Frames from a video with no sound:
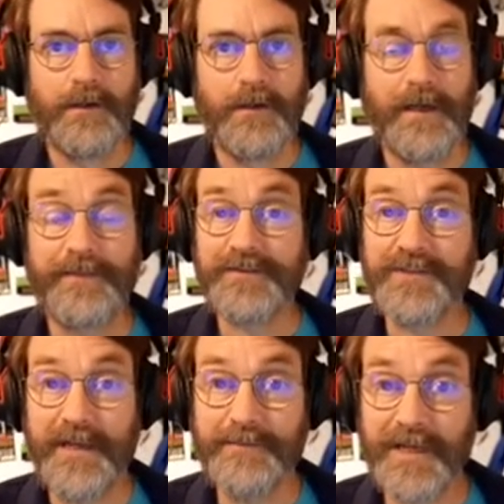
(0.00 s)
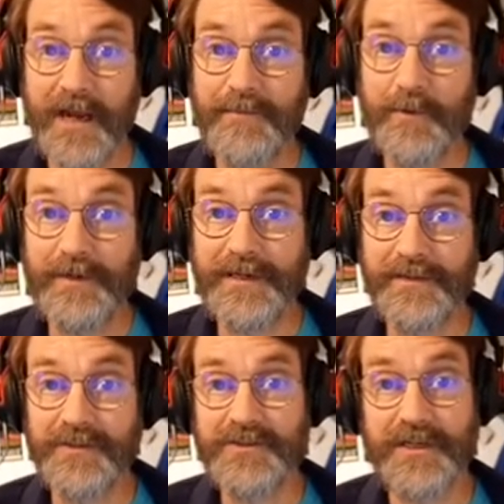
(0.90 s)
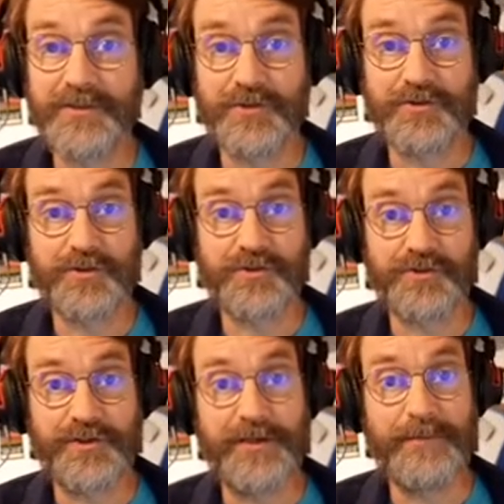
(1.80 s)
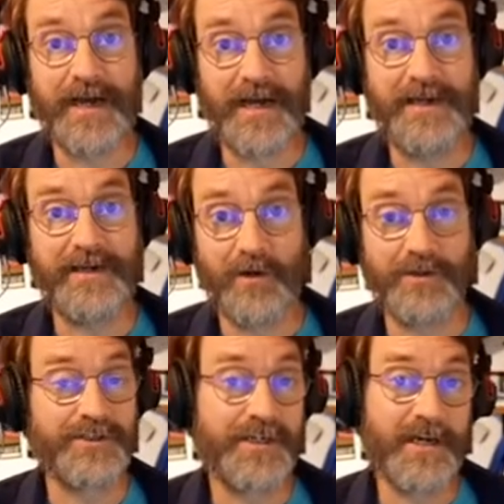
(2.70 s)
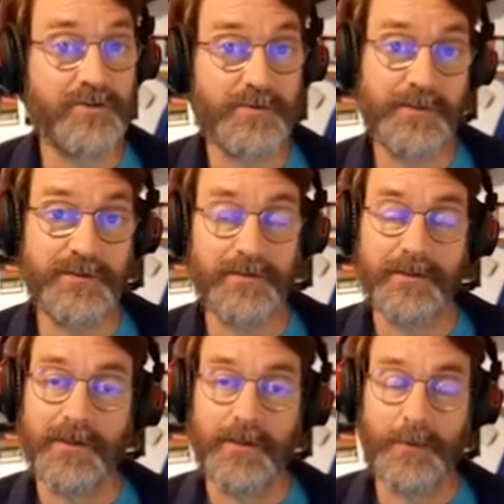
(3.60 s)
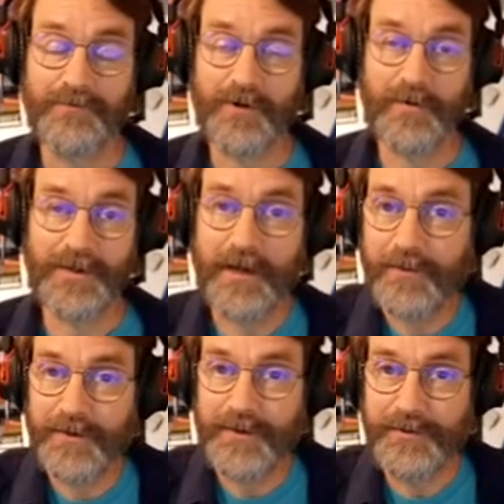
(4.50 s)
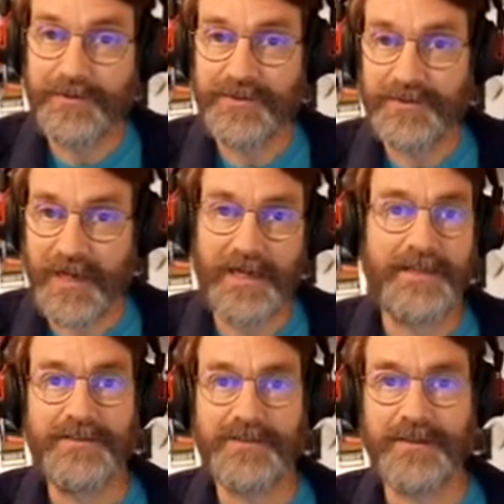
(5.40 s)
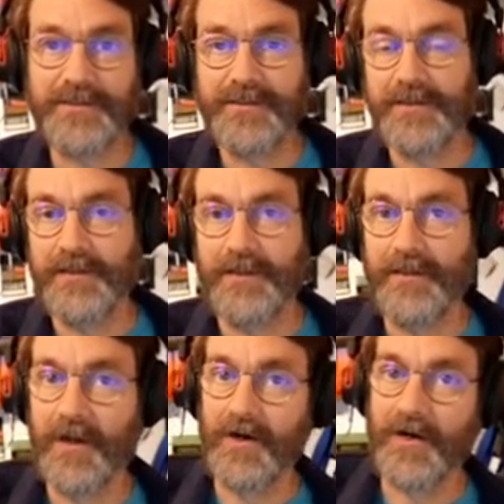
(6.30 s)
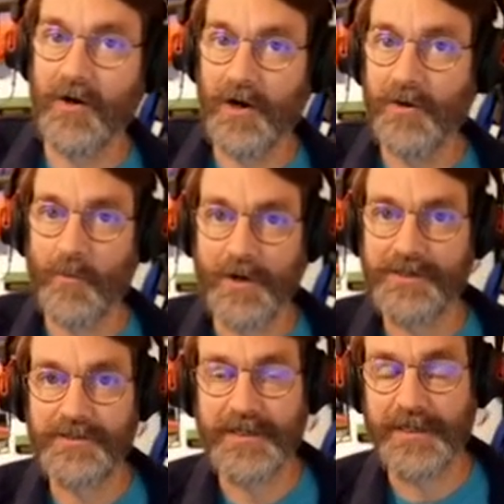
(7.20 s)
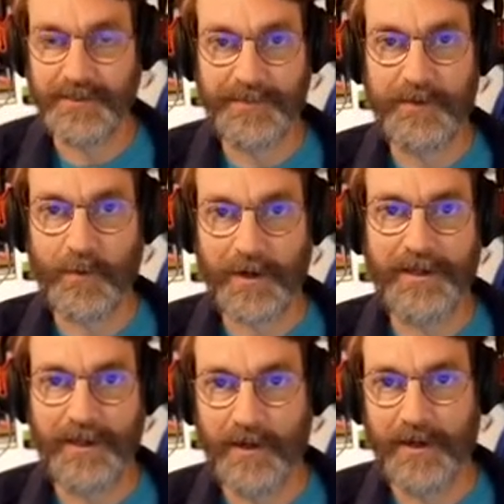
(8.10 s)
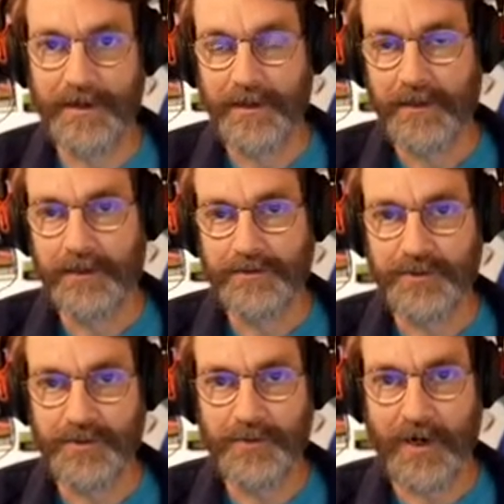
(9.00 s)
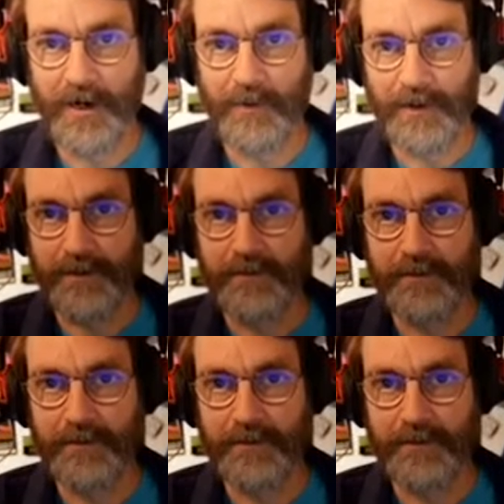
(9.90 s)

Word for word: At the same time that we did the CentOS Stream 9 launch announcement, we rolled out the new designs that our artwork SIG has been working on to our